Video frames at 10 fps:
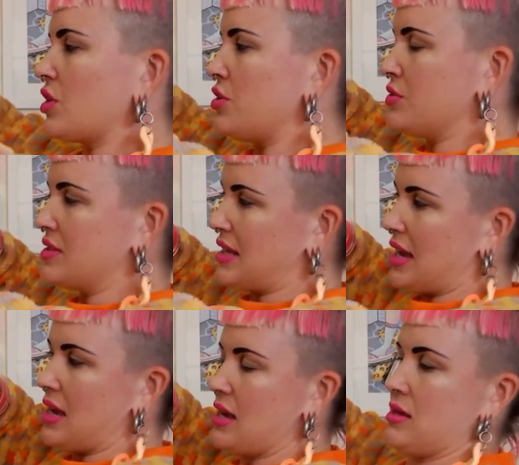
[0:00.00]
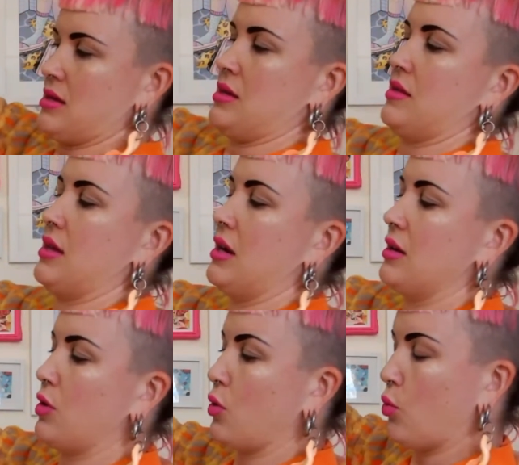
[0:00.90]
you'll see that
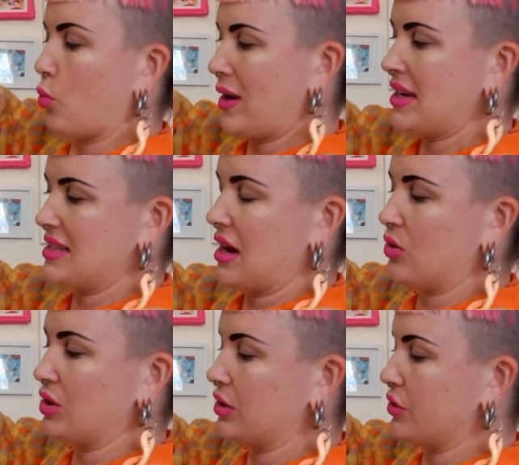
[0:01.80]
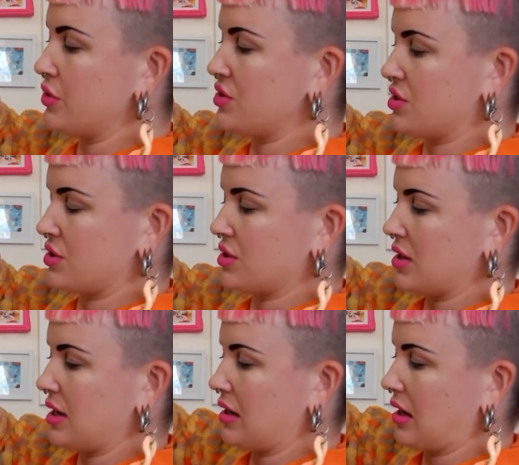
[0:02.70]
when it's held loose,
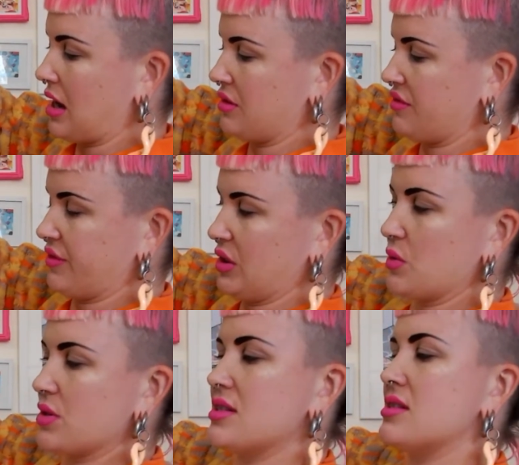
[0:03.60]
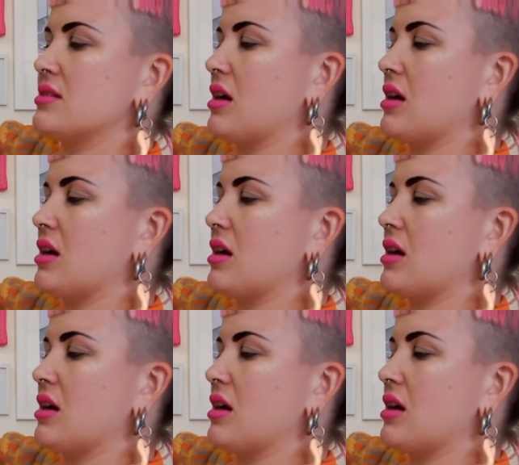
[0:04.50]
it kind of looks